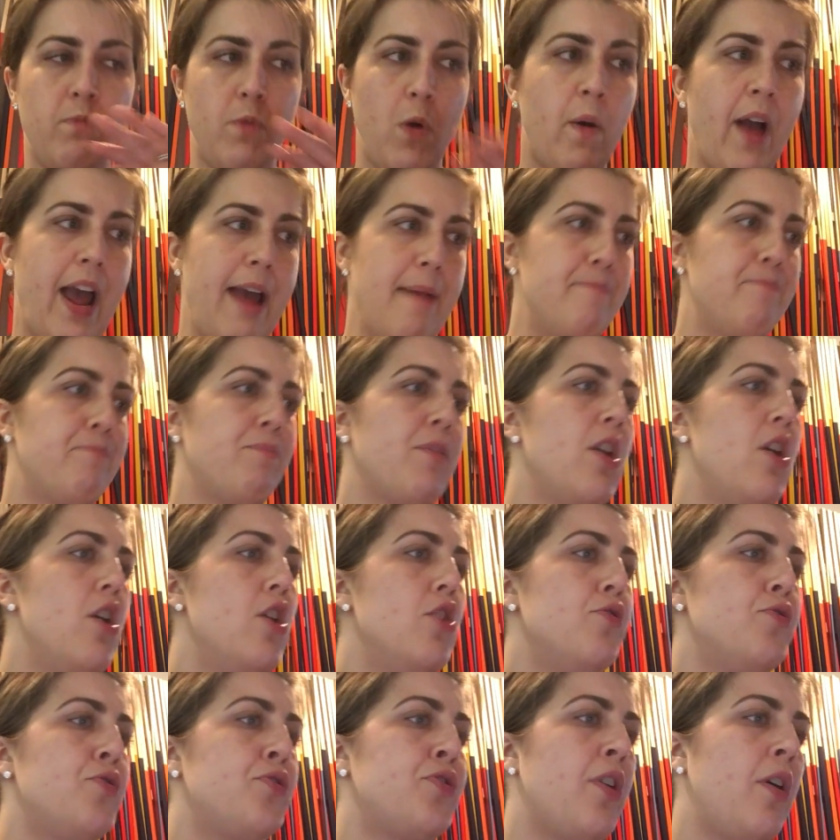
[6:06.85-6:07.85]
Okay,
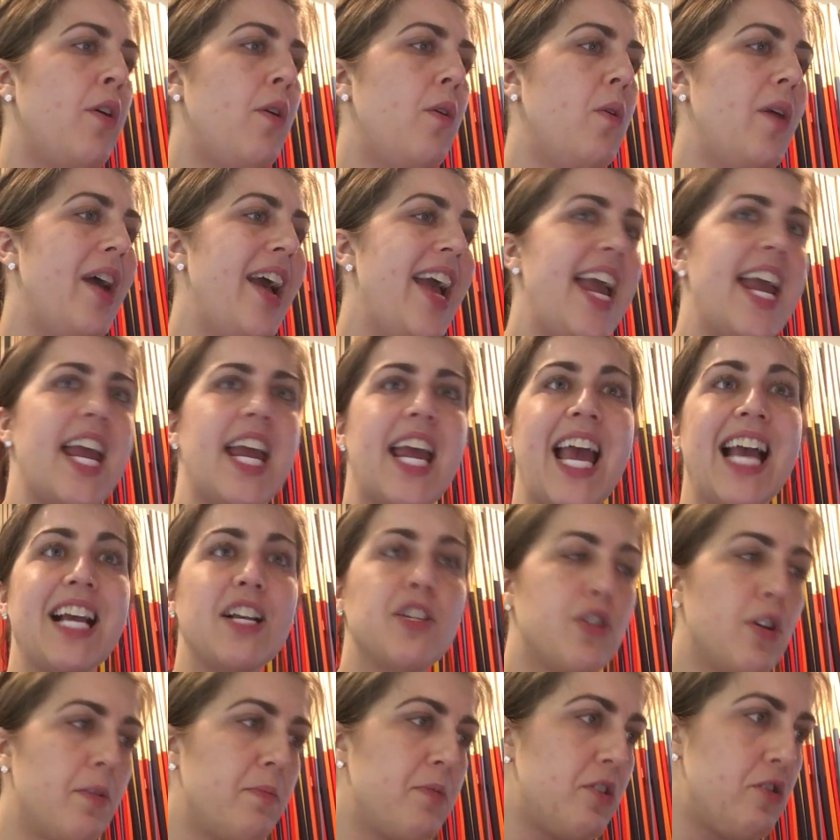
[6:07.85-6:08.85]
so
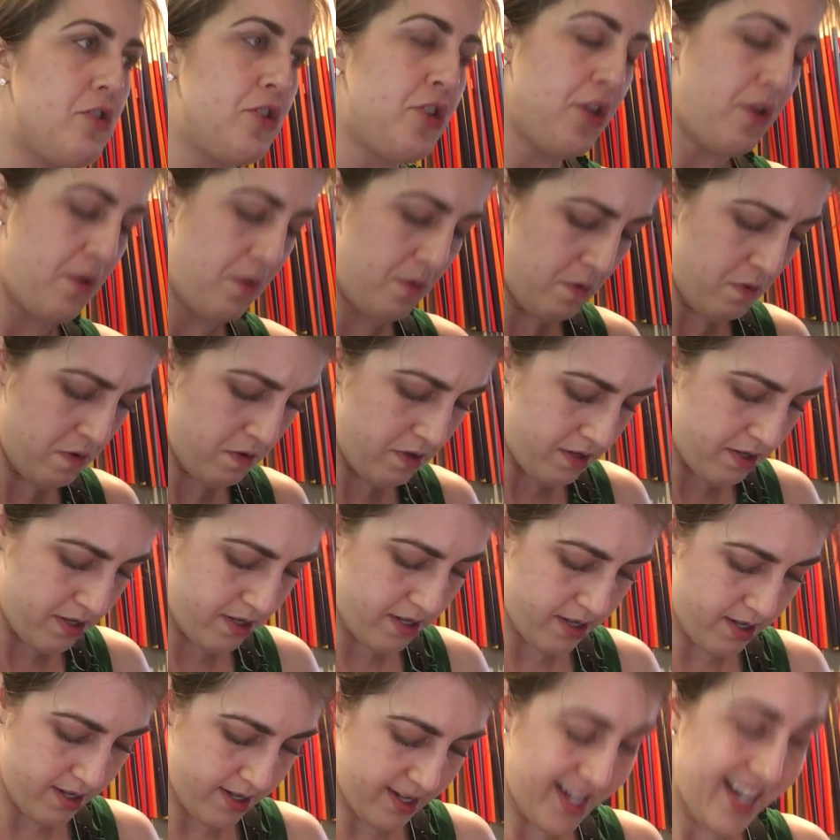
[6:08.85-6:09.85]
excerpt 2,
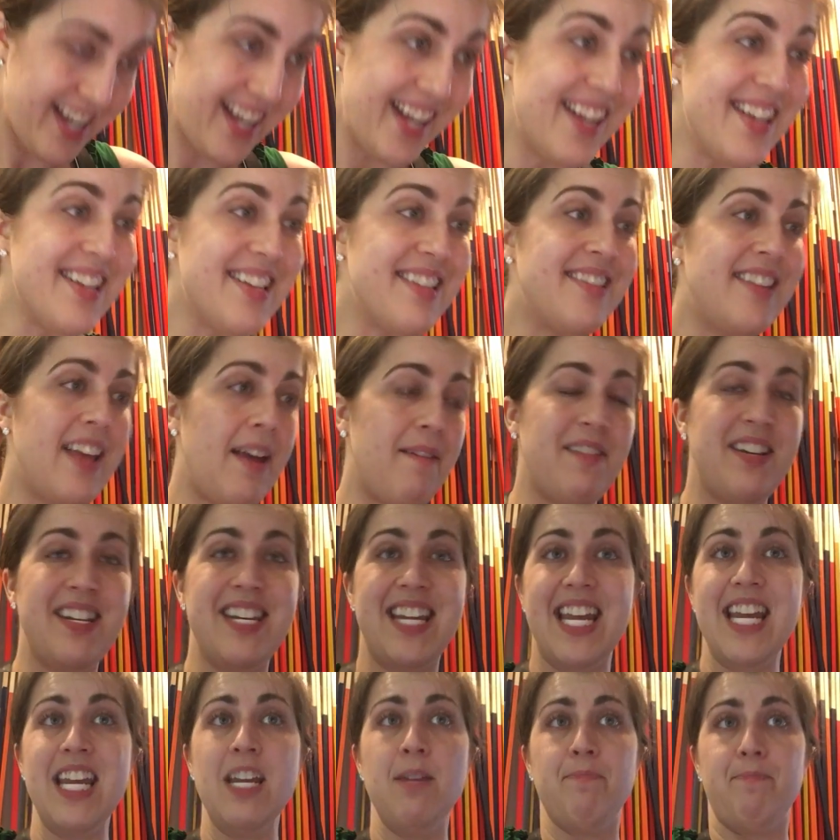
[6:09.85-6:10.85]

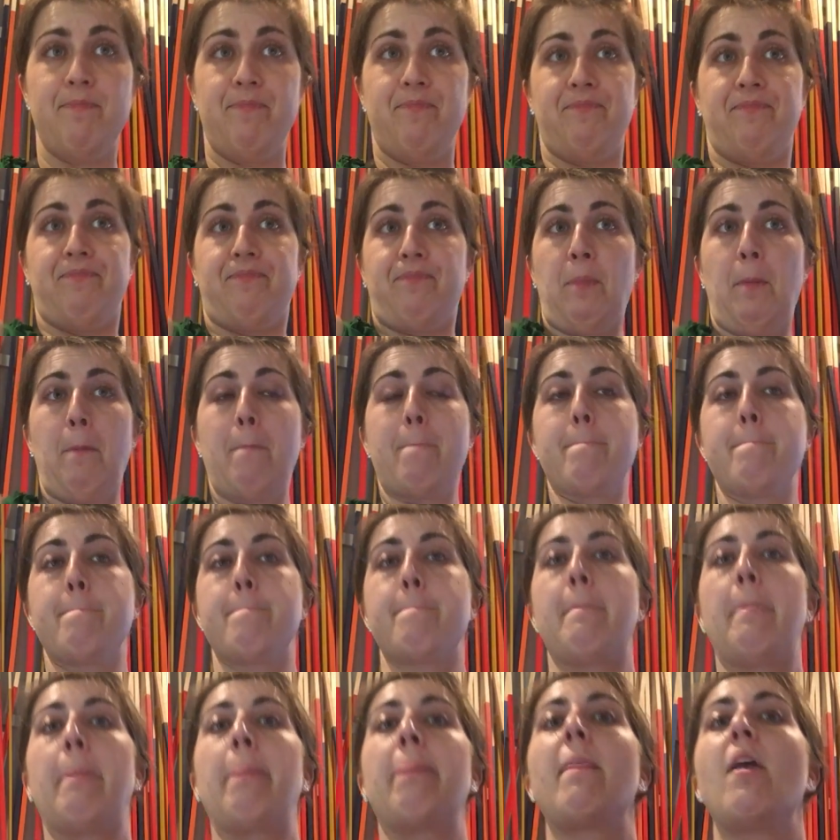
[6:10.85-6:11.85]
70,
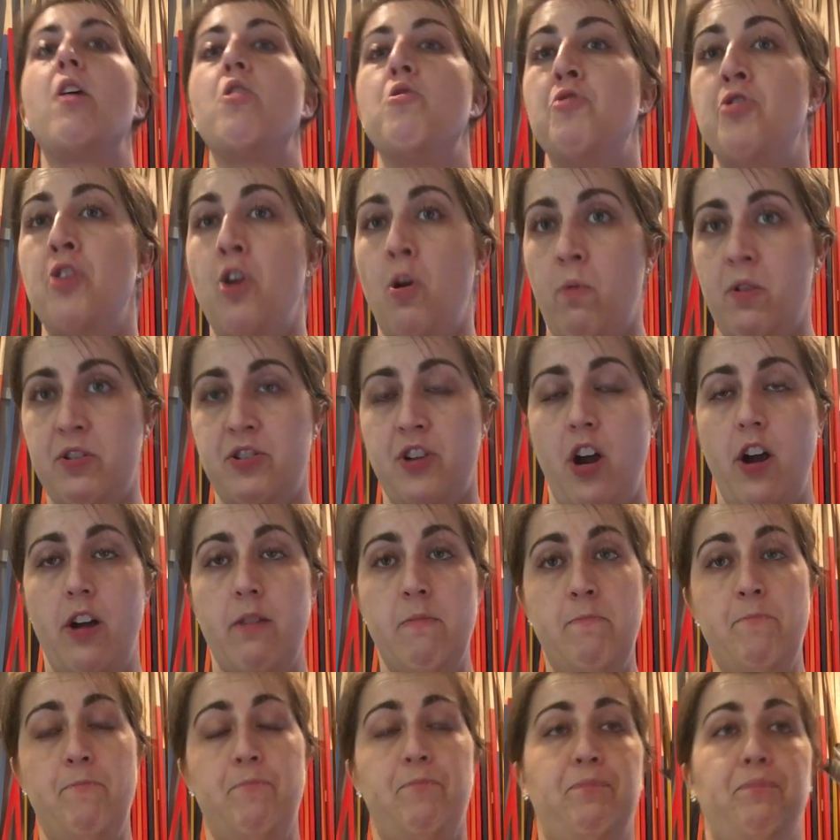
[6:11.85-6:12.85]
no
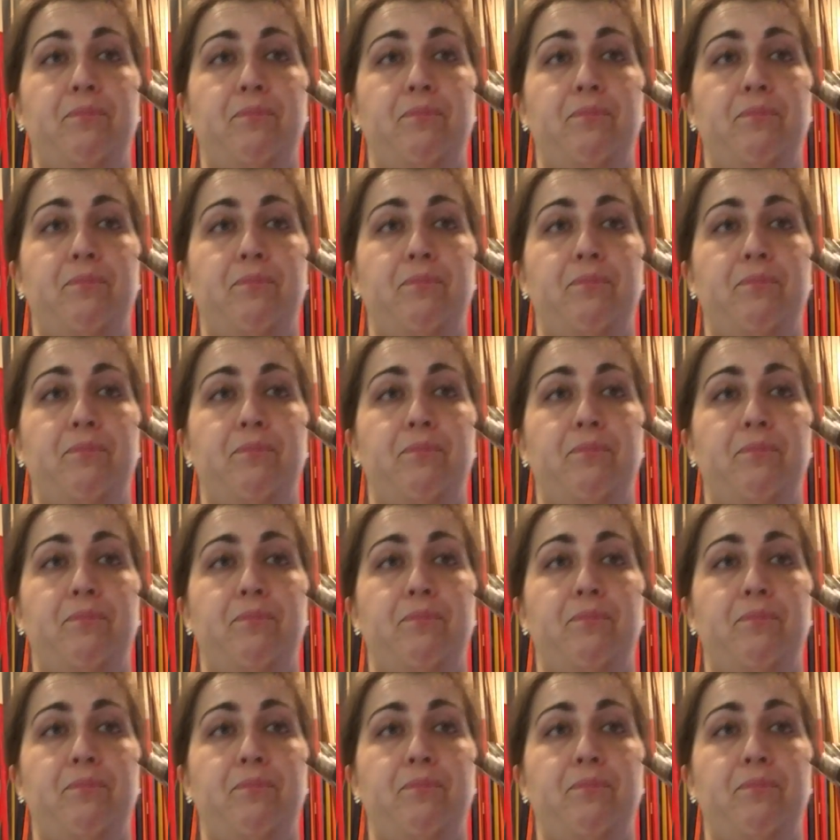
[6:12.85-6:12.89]
retard.